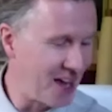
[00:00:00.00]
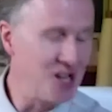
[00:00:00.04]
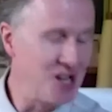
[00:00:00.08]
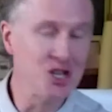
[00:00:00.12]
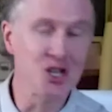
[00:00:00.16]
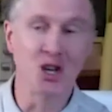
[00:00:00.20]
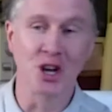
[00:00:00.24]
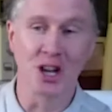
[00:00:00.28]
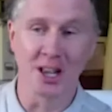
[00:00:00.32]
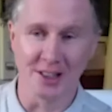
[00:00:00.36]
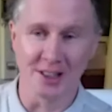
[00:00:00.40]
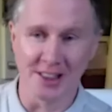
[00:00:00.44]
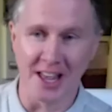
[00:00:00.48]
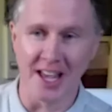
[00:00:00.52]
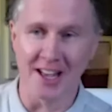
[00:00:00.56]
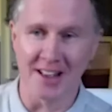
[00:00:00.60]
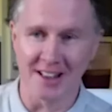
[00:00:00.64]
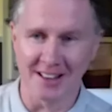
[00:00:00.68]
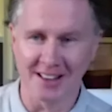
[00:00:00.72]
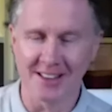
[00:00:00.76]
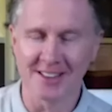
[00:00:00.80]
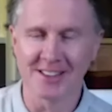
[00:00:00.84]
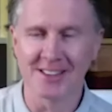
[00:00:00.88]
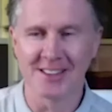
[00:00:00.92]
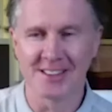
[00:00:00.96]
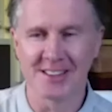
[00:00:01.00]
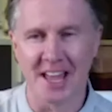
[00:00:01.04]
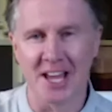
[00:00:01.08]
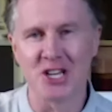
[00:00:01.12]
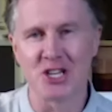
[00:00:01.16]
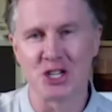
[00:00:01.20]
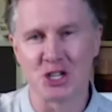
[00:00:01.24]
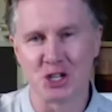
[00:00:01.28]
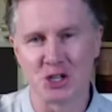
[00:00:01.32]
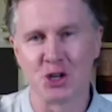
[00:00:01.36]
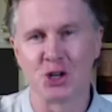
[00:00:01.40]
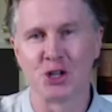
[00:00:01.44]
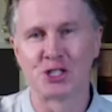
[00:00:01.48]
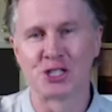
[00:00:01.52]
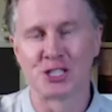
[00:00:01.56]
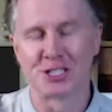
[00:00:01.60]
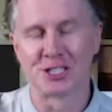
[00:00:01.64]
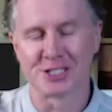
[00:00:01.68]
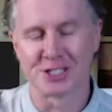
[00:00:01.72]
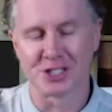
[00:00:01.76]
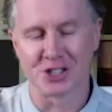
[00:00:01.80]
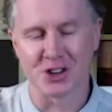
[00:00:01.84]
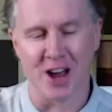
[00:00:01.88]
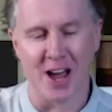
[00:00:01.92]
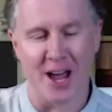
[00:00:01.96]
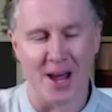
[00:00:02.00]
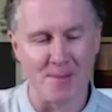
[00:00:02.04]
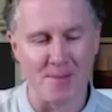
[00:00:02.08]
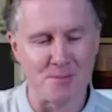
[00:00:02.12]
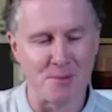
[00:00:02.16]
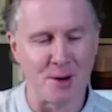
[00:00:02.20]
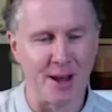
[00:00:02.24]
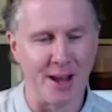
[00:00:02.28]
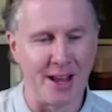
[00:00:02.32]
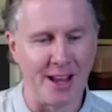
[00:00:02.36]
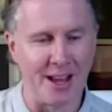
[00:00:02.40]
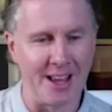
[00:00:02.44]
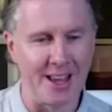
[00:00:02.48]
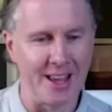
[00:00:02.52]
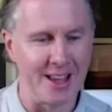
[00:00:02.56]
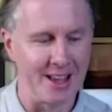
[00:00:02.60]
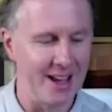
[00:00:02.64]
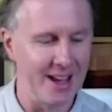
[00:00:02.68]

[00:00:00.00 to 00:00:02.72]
should try and bring